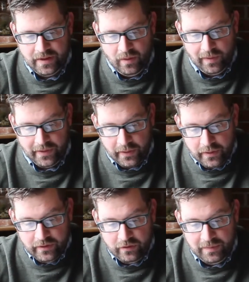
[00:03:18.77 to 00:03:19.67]
When the
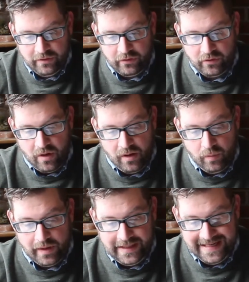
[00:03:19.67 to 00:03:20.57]
herdsmen saw
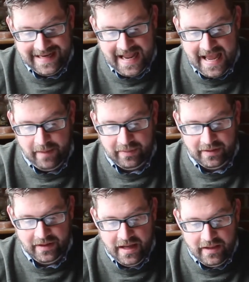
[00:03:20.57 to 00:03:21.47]
what had happened,